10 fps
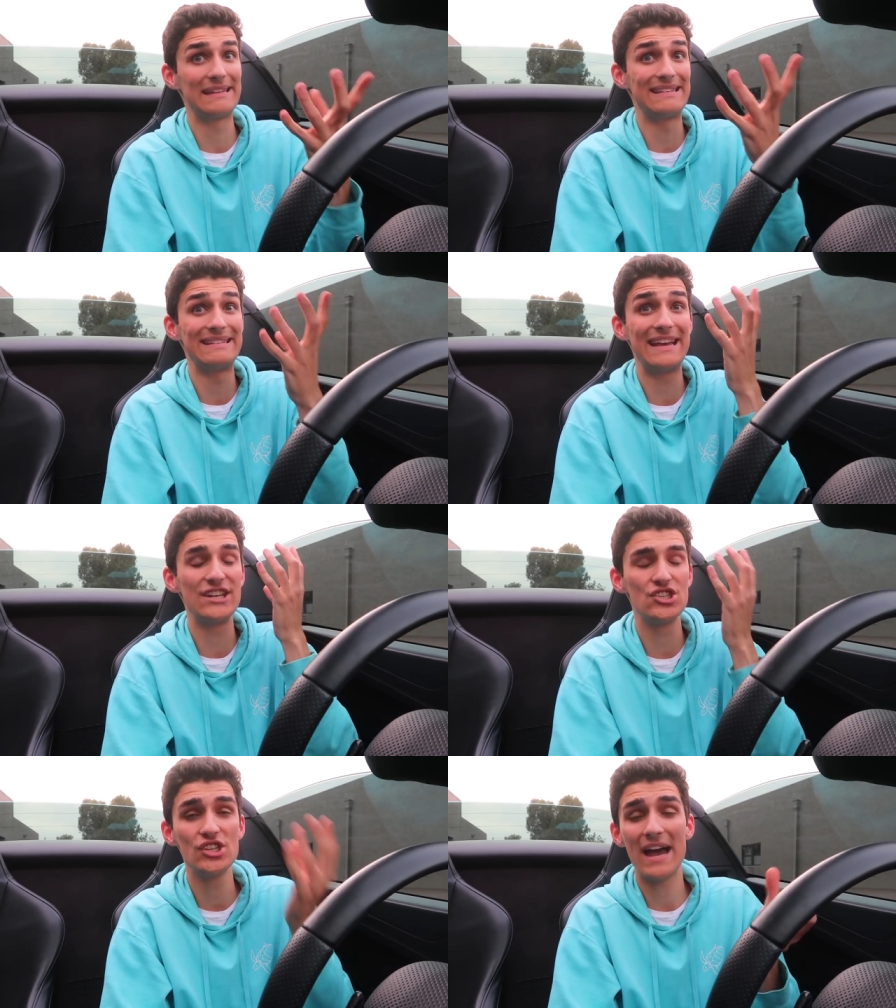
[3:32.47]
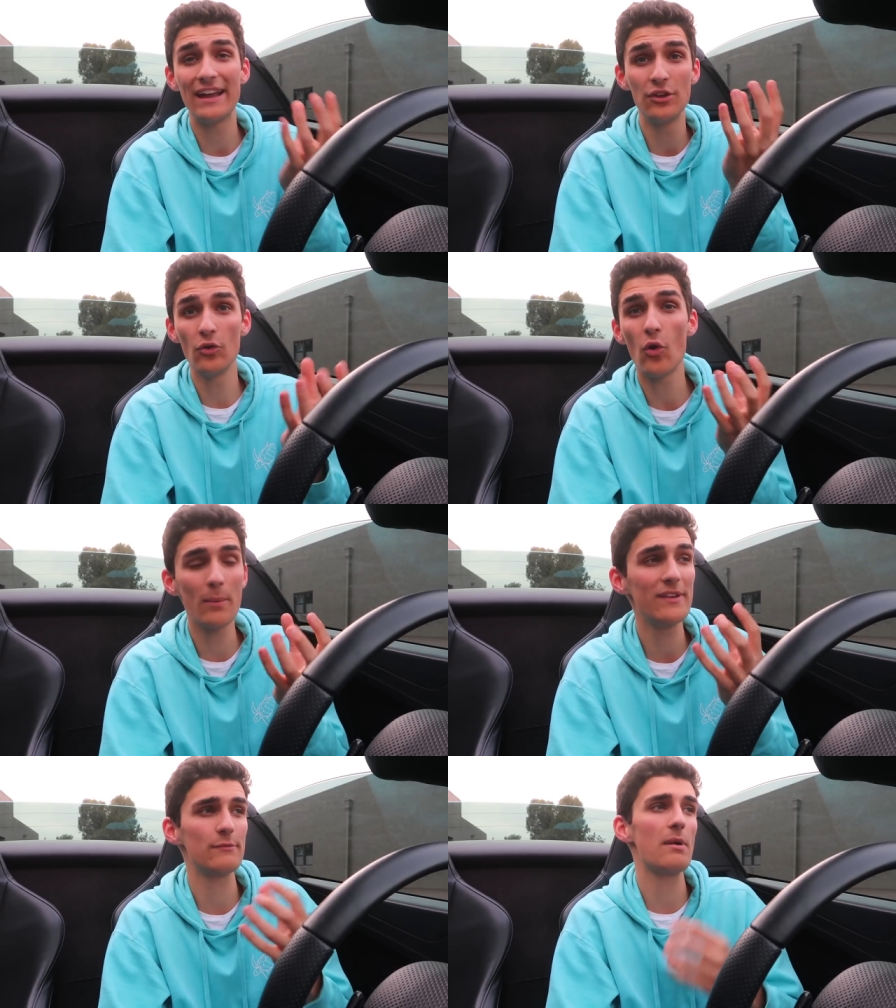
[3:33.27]
This is a
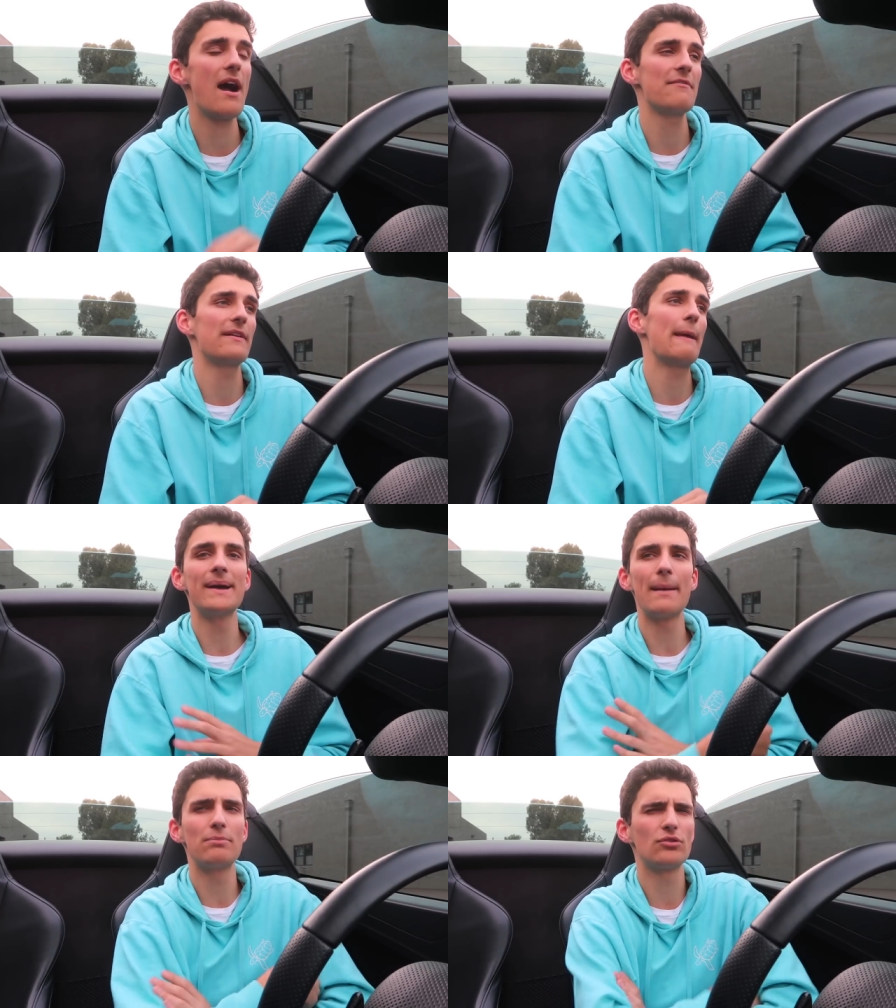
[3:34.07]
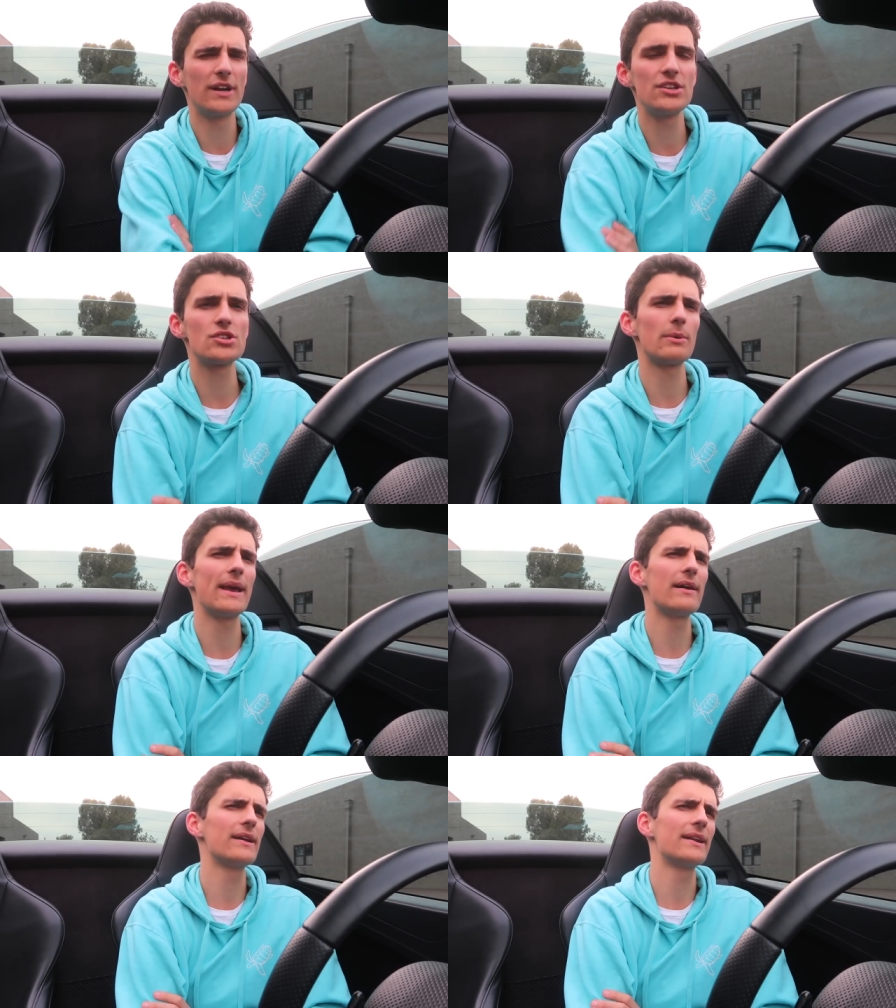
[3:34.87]
ginormous profit, but I'm pretty sure we
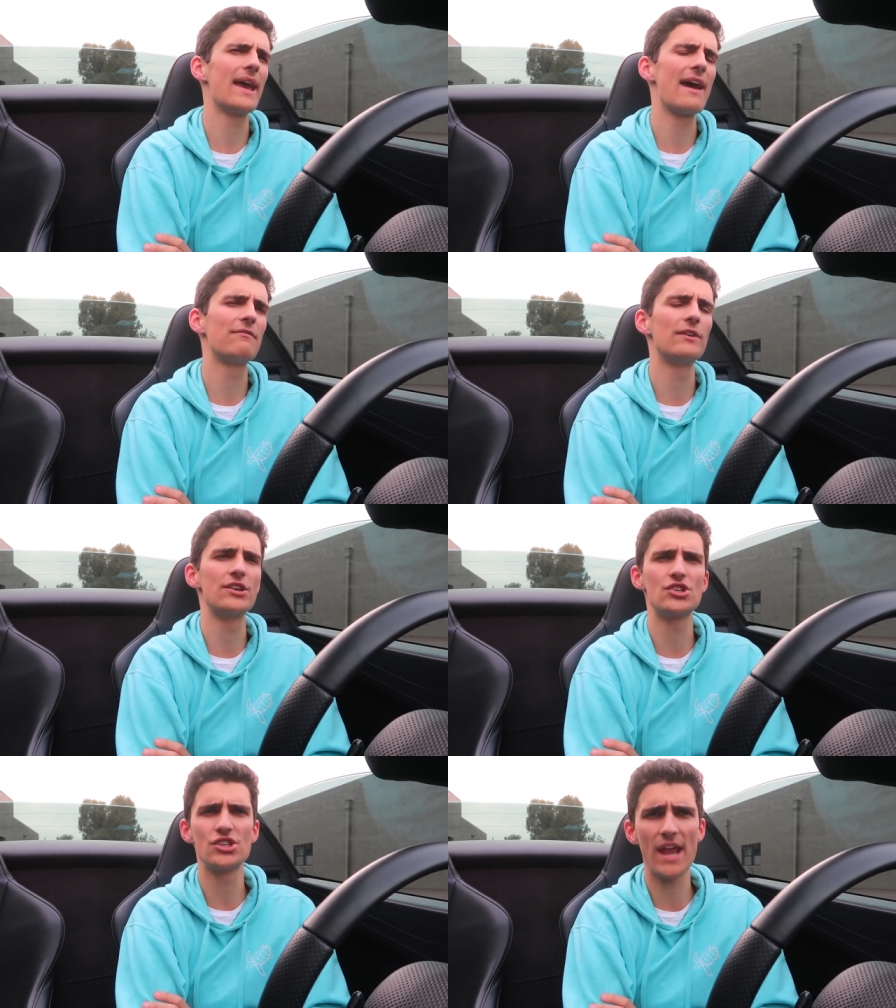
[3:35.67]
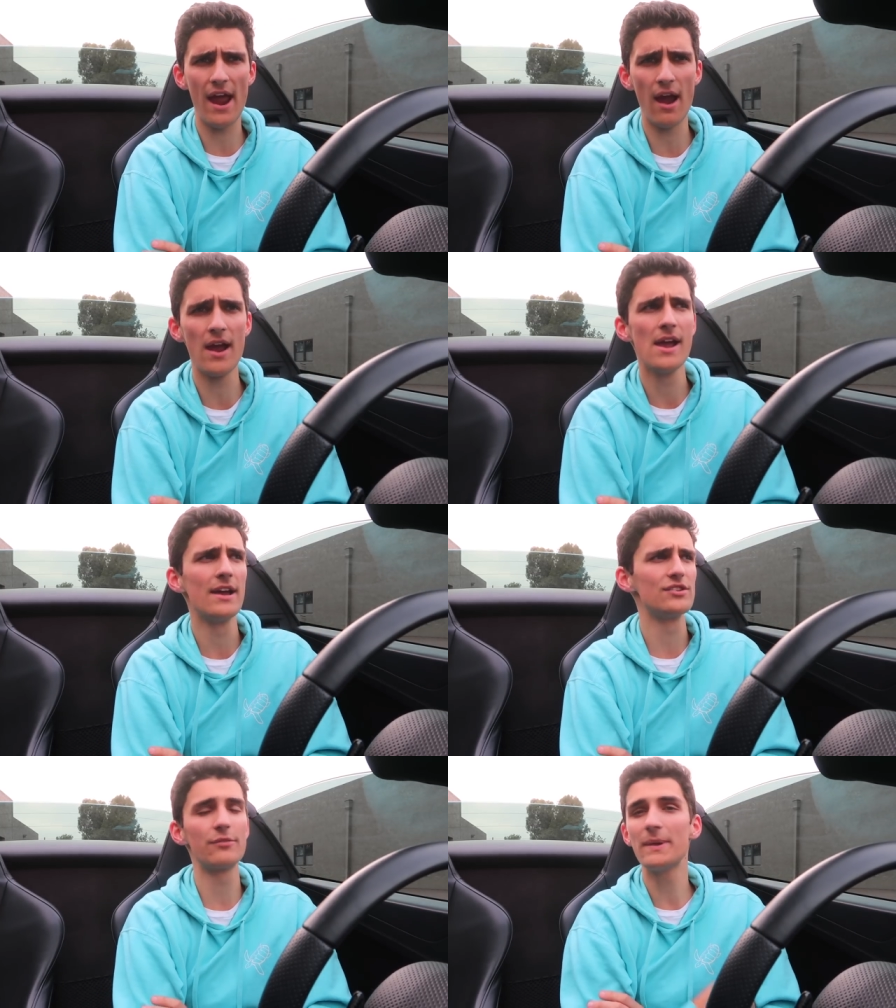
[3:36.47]
held on to every share
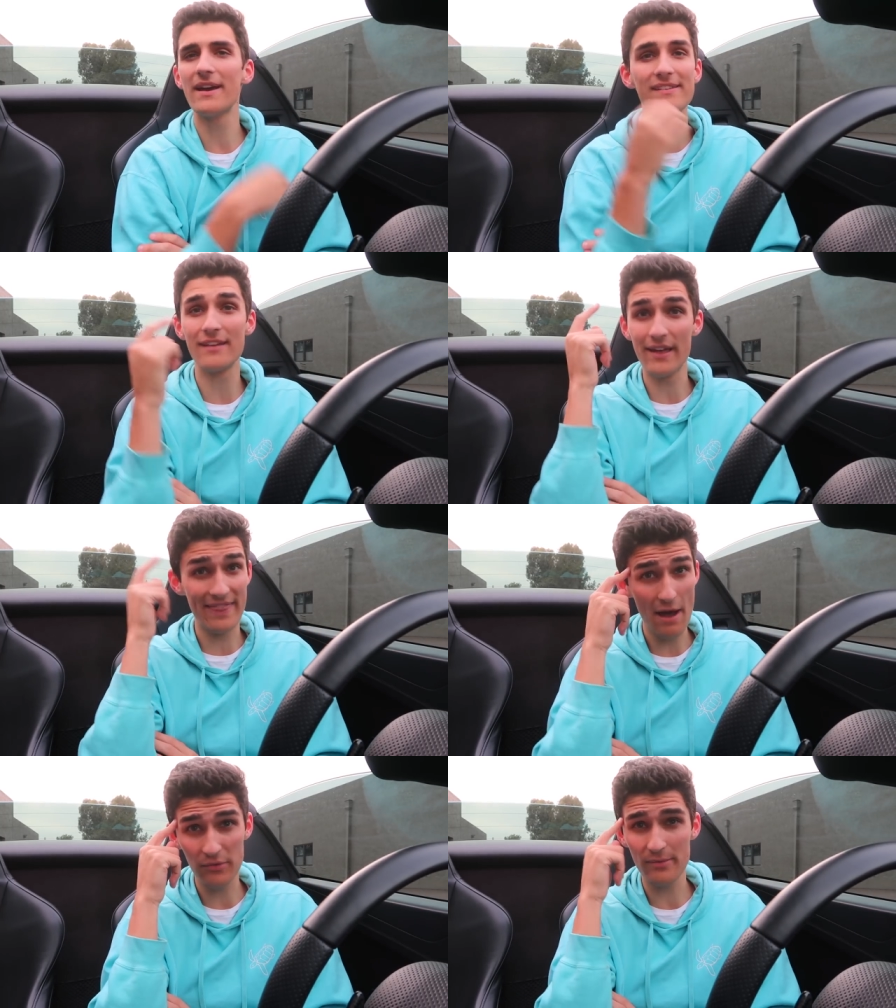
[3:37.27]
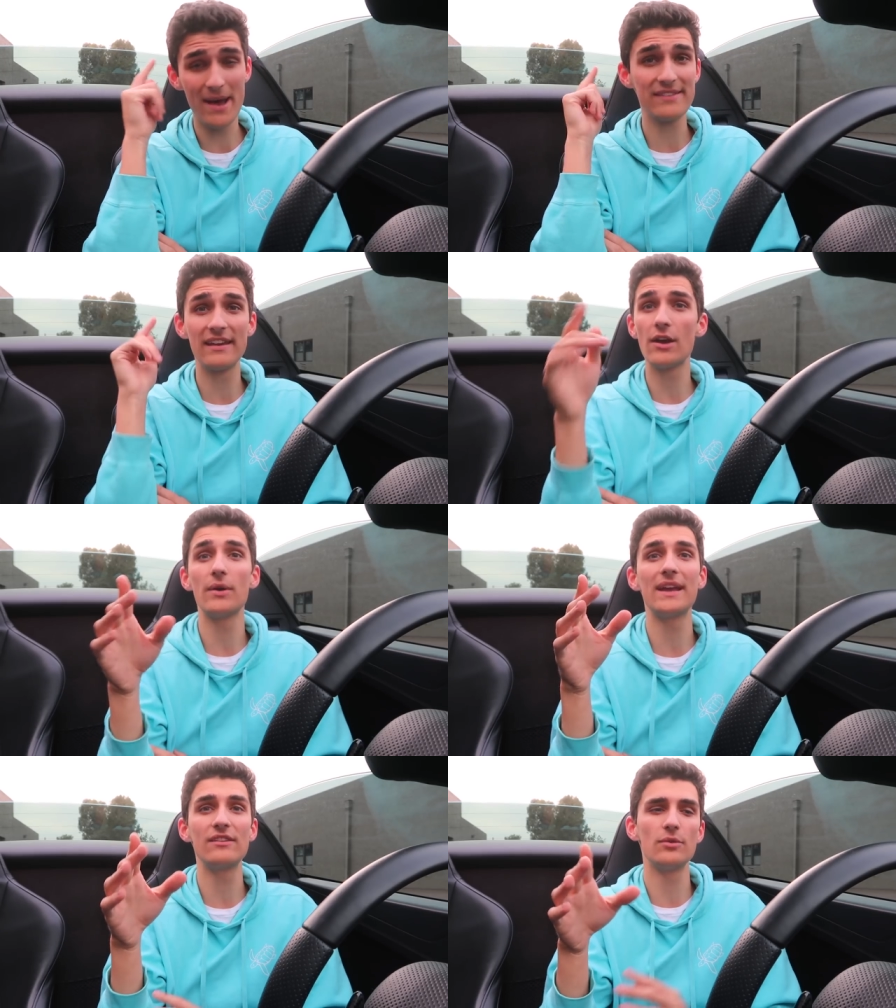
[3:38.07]
just because that was the mindset
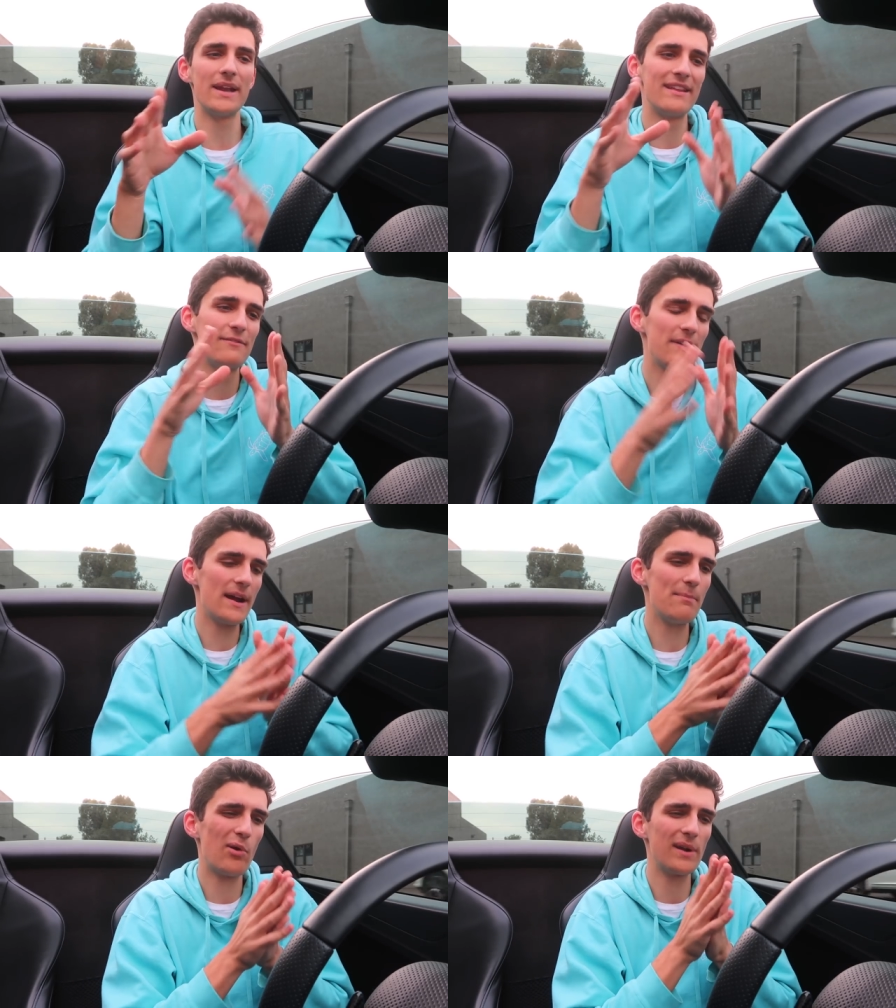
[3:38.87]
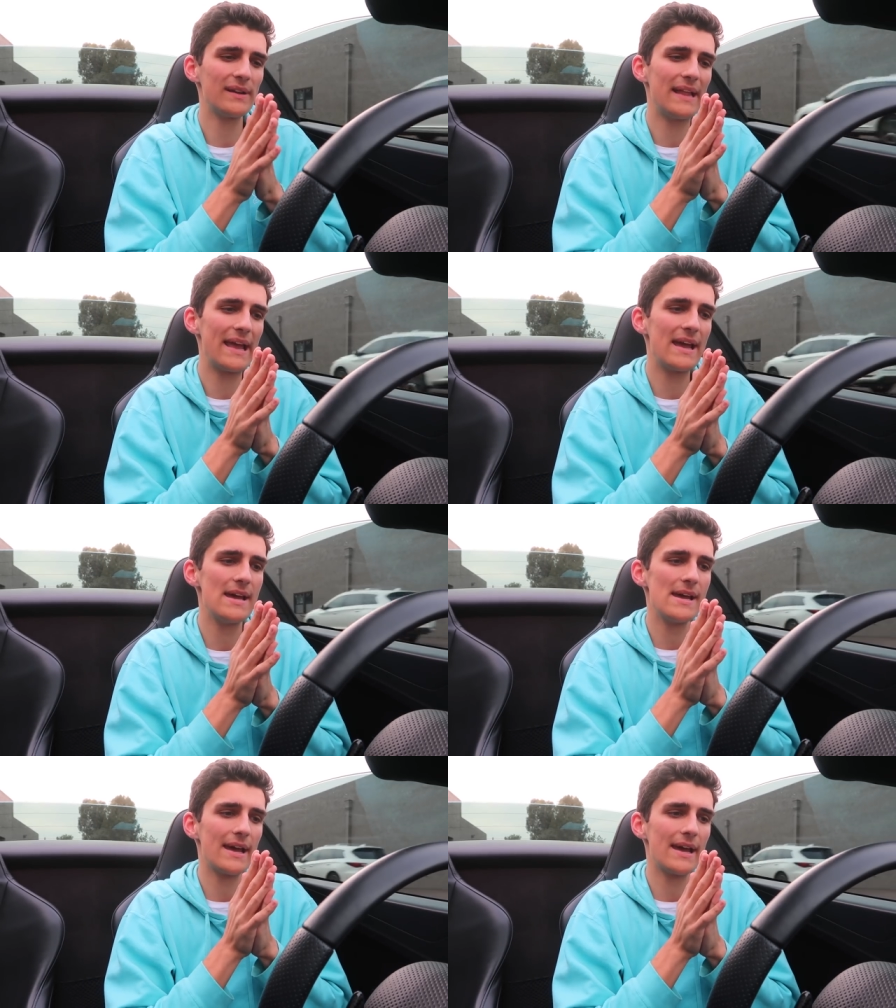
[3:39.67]
going into it. And it's very important to like